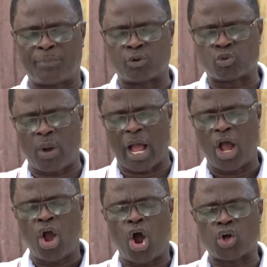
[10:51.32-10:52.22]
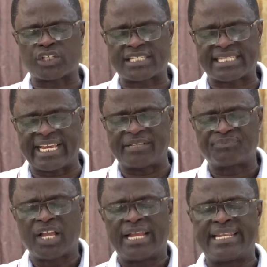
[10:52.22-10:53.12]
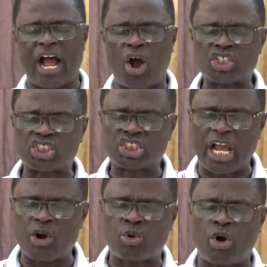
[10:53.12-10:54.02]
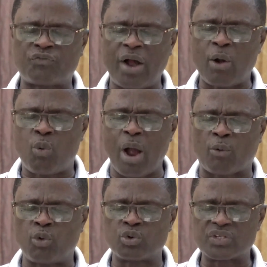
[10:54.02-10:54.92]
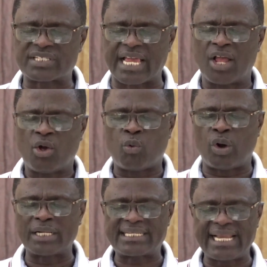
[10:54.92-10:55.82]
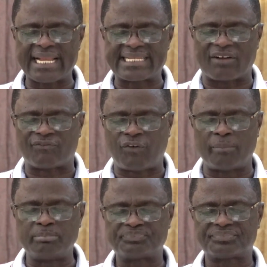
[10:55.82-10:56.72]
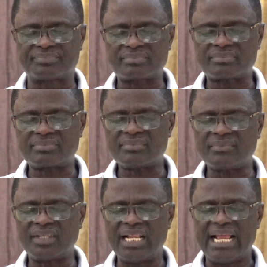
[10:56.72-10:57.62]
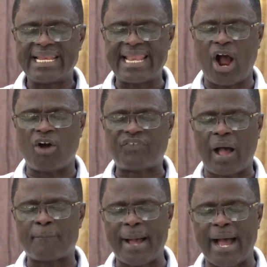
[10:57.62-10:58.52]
bible no a o se na o hyen kofo akwaku no se want not na form na ofa